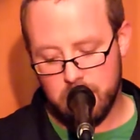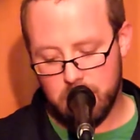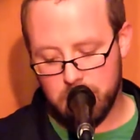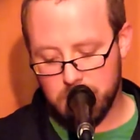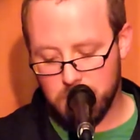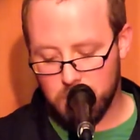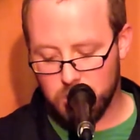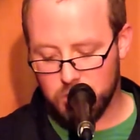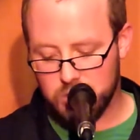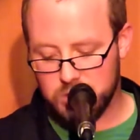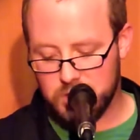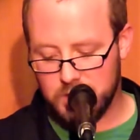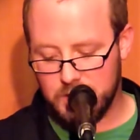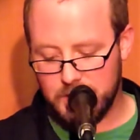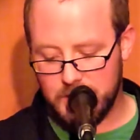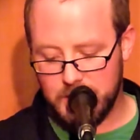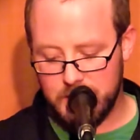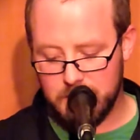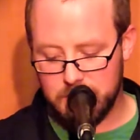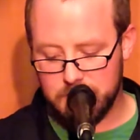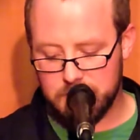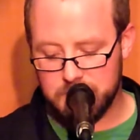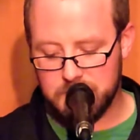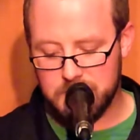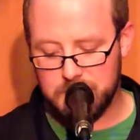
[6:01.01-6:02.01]

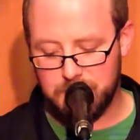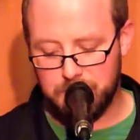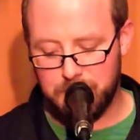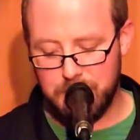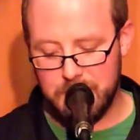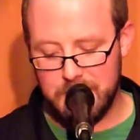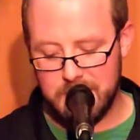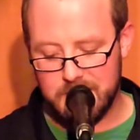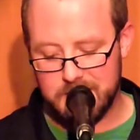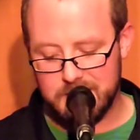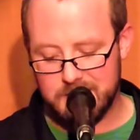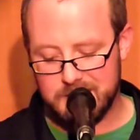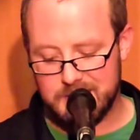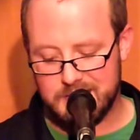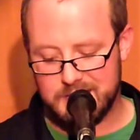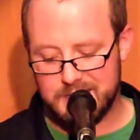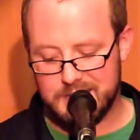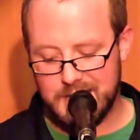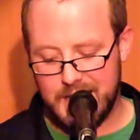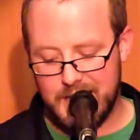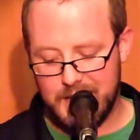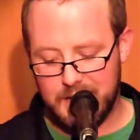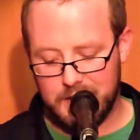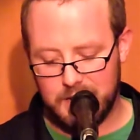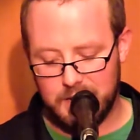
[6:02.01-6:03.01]
mausoleums beaten,
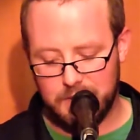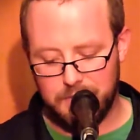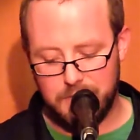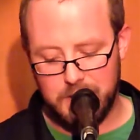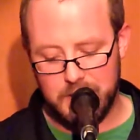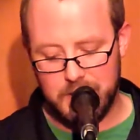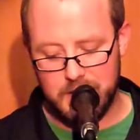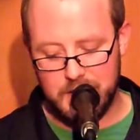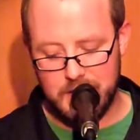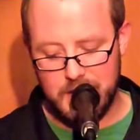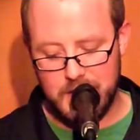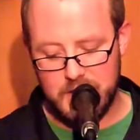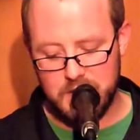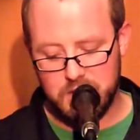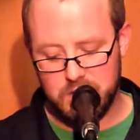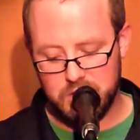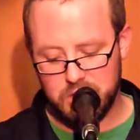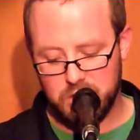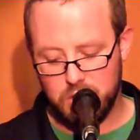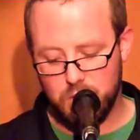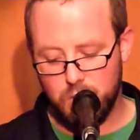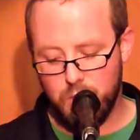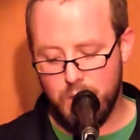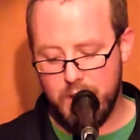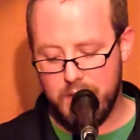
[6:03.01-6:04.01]
sacked by
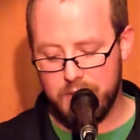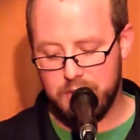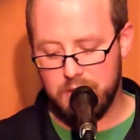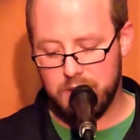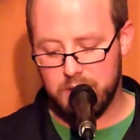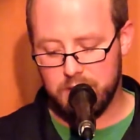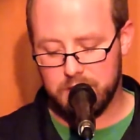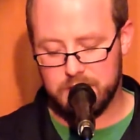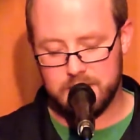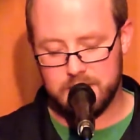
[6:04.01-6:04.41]
nature, weather,